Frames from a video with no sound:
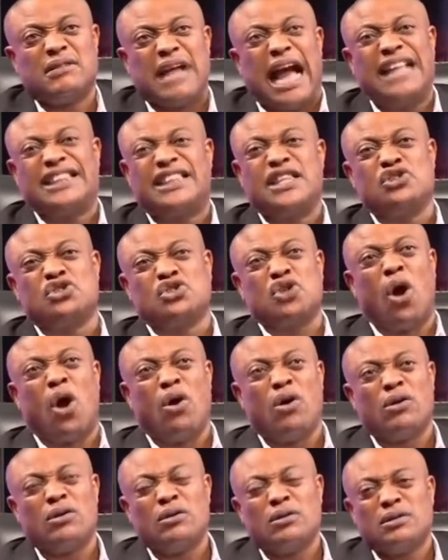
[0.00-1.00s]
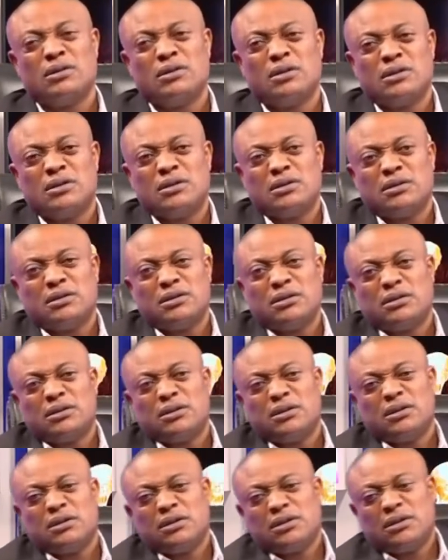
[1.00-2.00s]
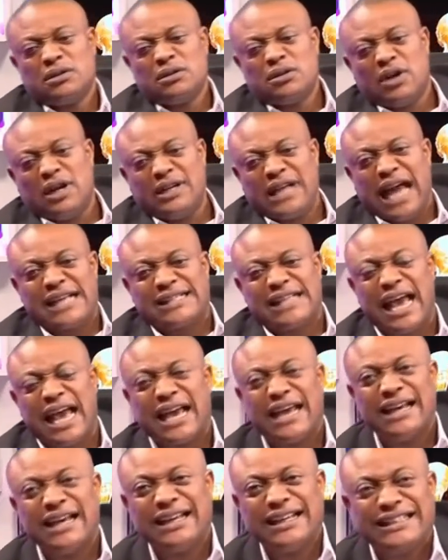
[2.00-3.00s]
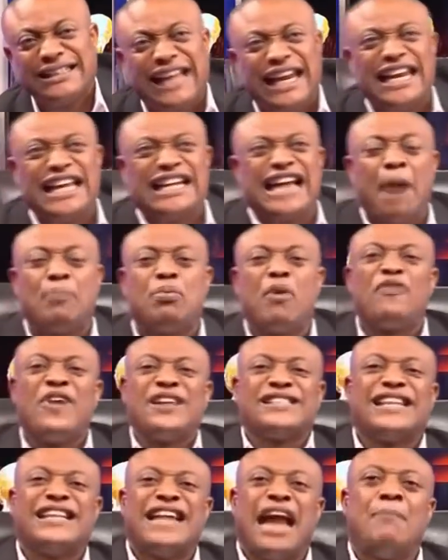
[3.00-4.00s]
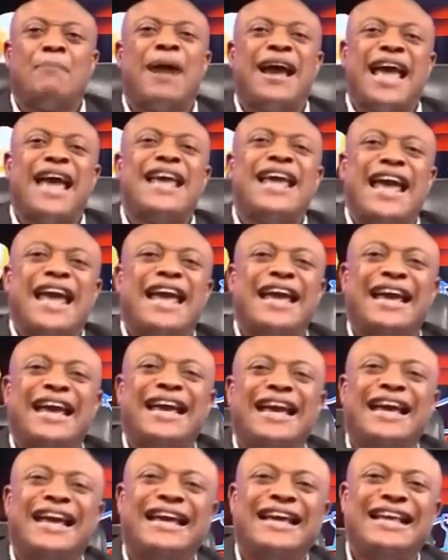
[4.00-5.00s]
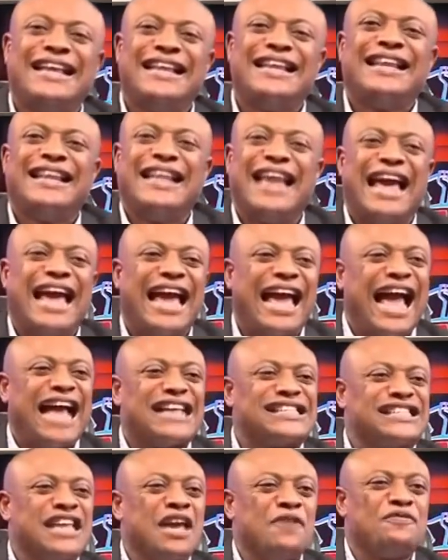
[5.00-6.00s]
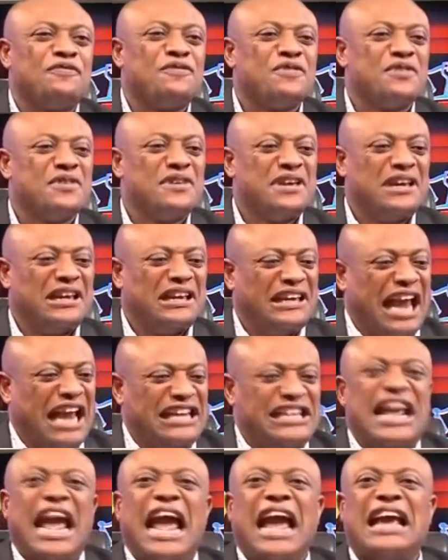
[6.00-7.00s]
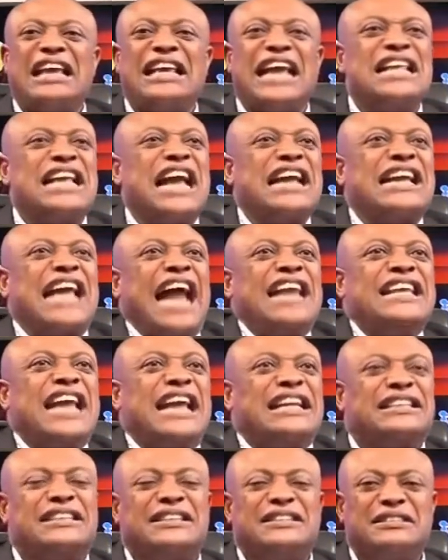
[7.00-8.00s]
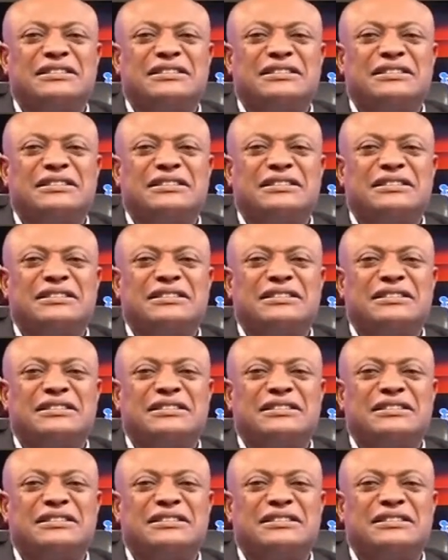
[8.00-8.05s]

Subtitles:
Until so, oh yeah, I say the legal professional as if you're Ghanaian.